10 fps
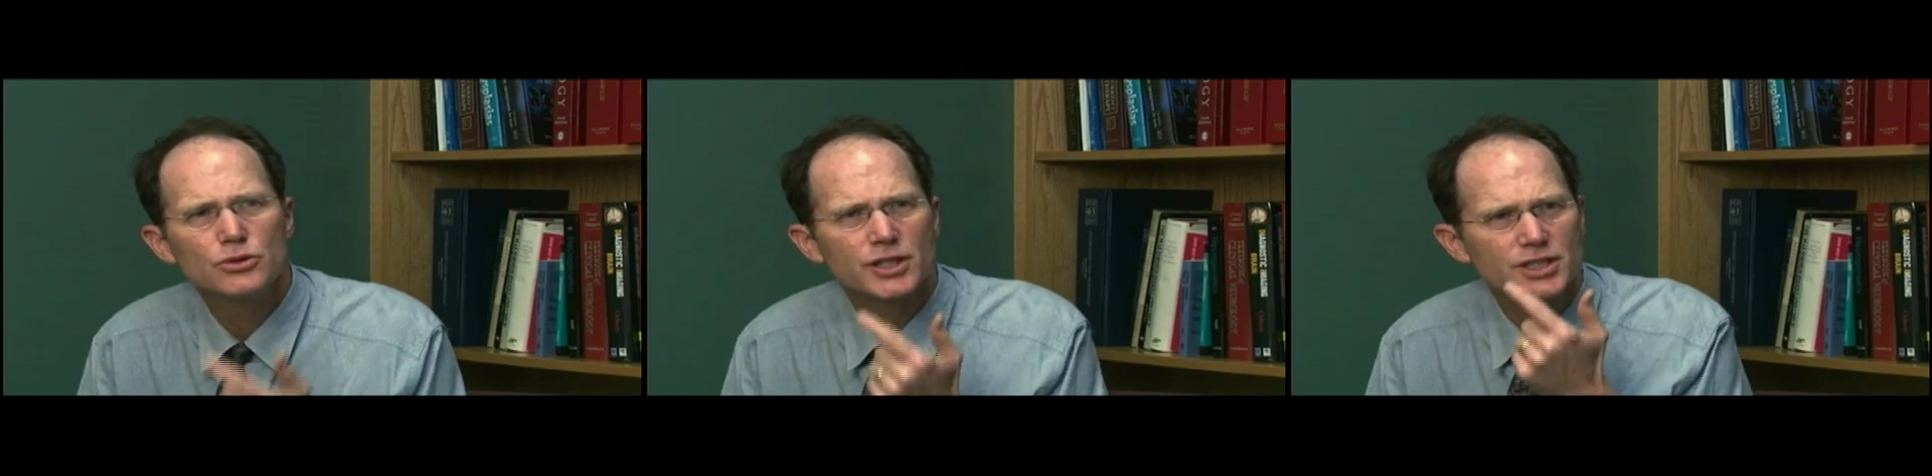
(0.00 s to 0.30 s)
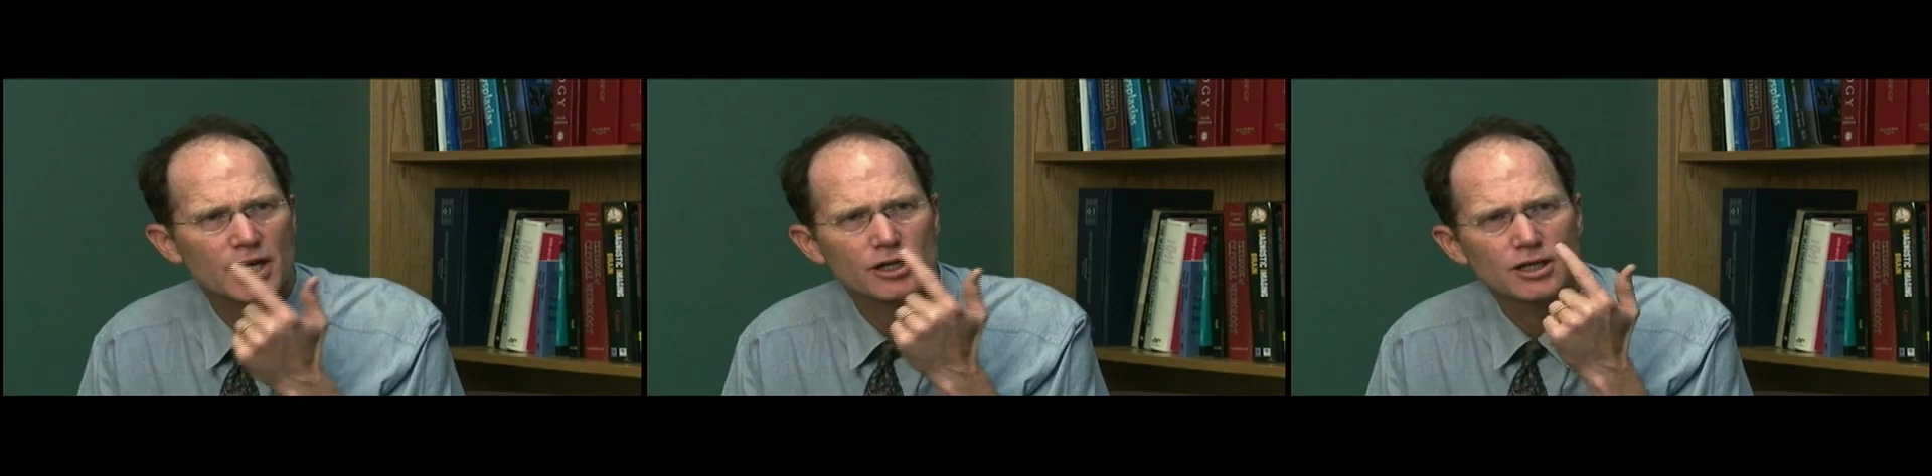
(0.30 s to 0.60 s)
This
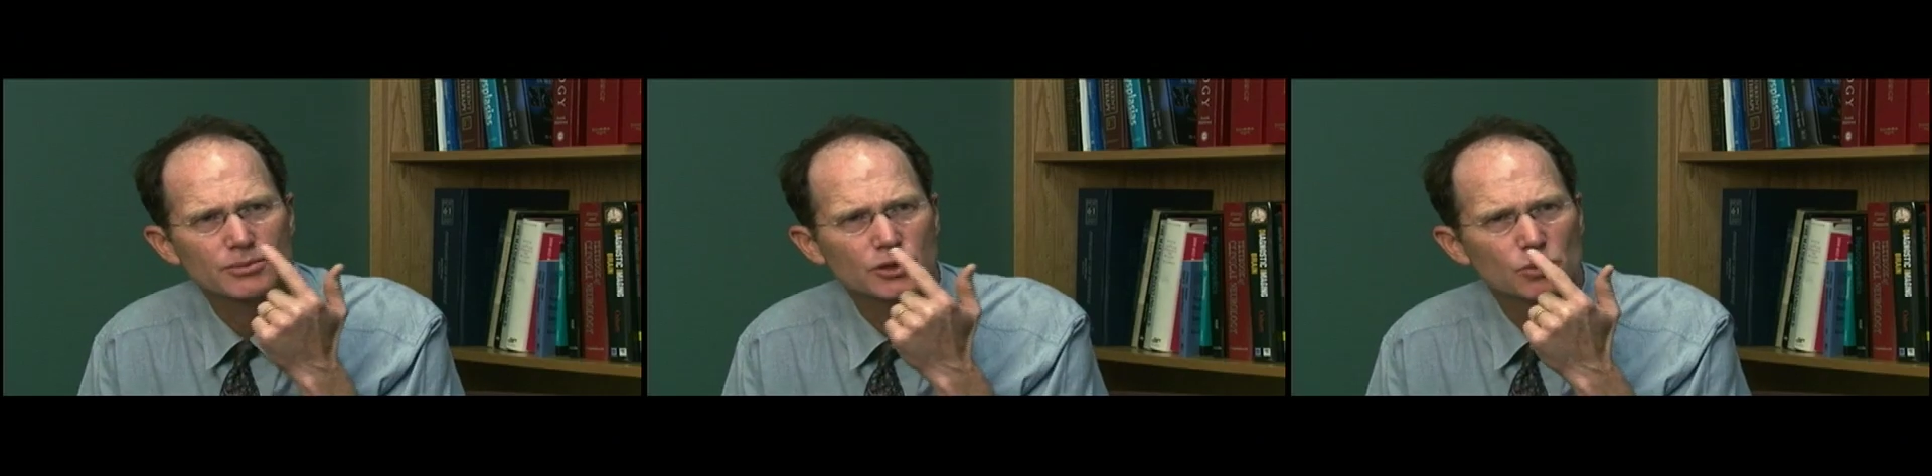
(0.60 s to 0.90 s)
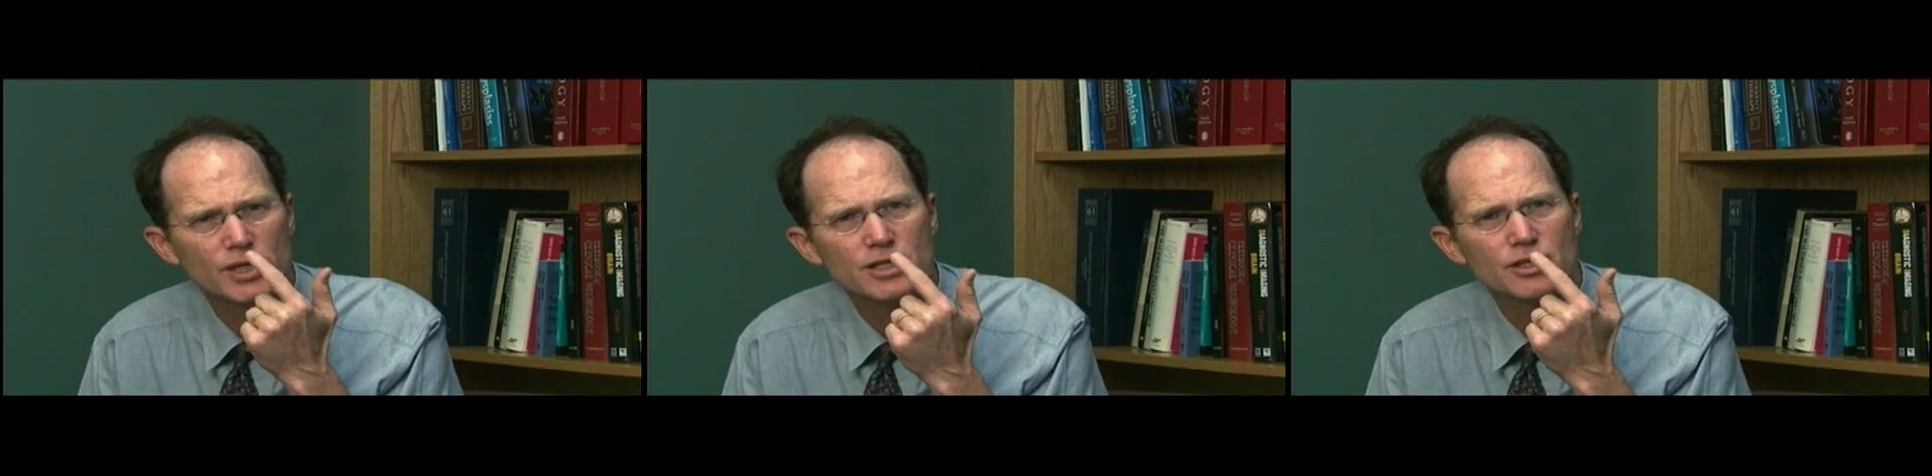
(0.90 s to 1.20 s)
area
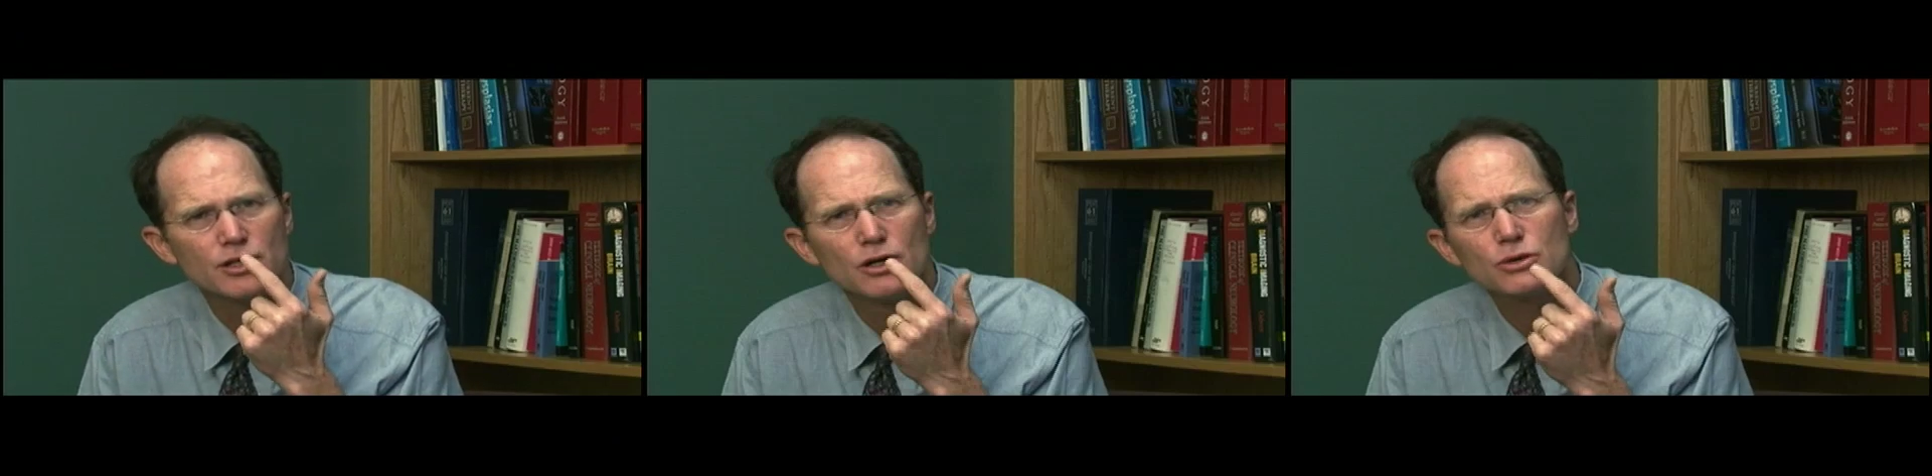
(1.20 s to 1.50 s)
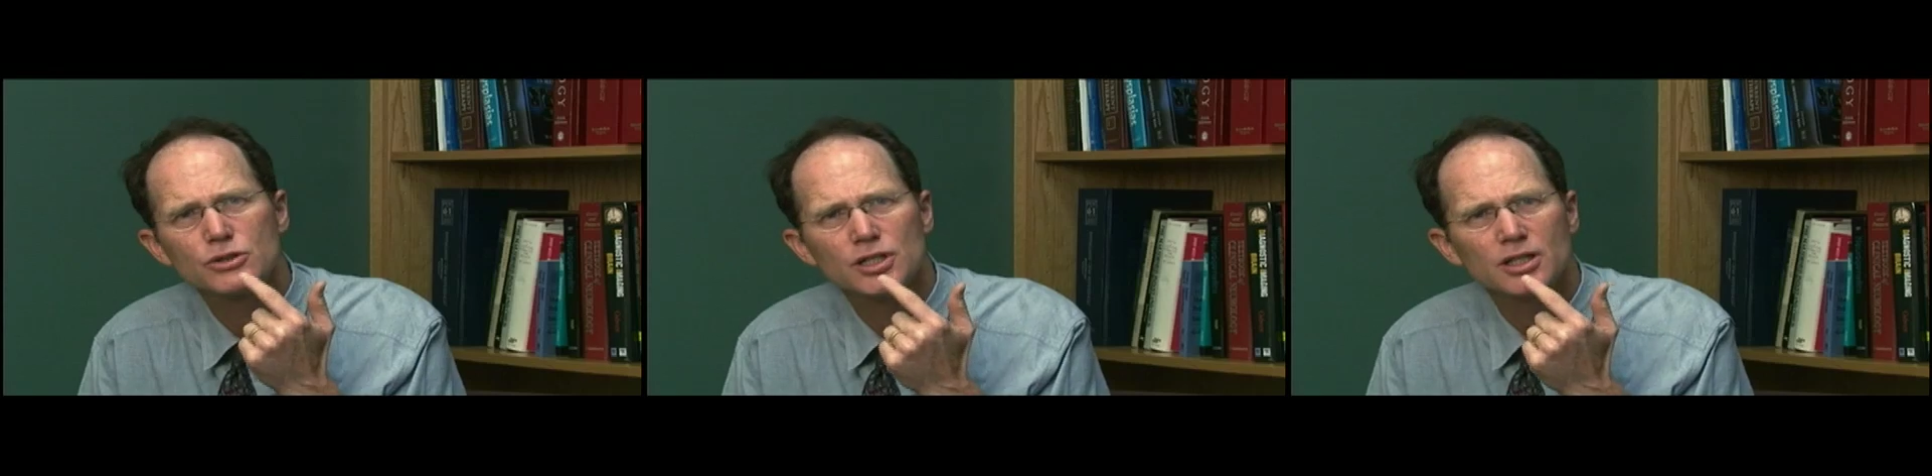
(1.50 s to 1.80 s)
between the
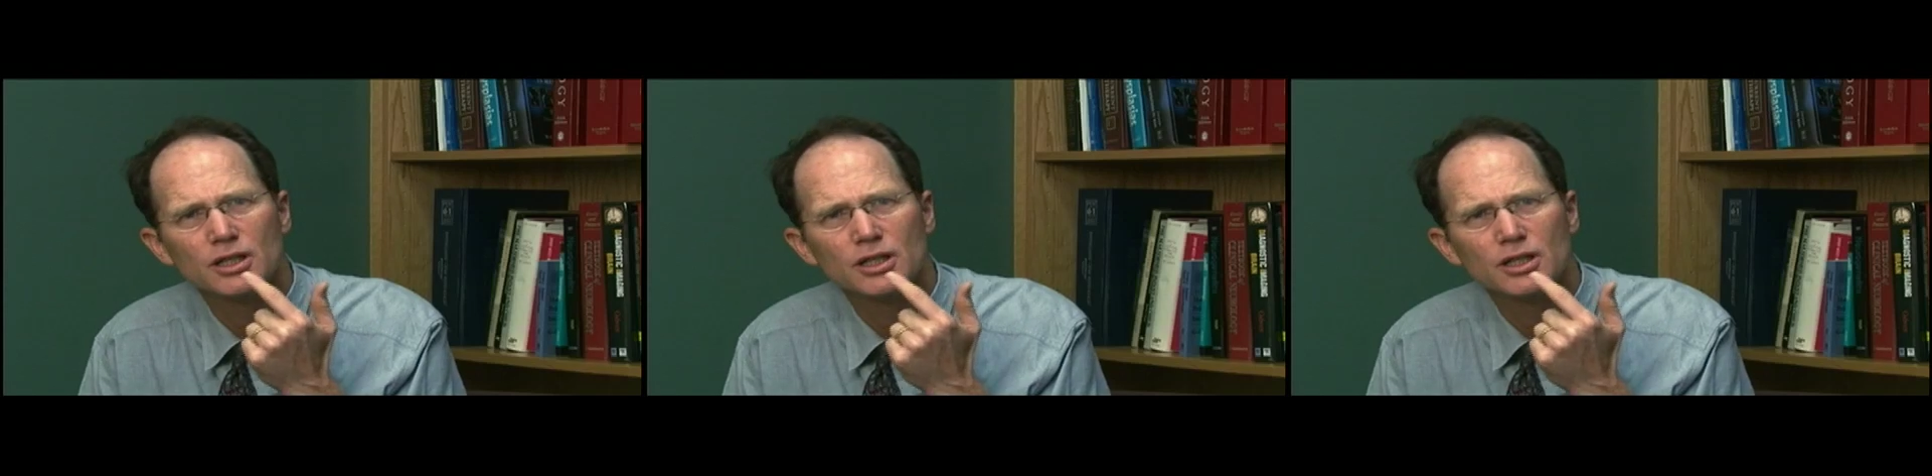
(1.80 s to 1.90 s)
nose and the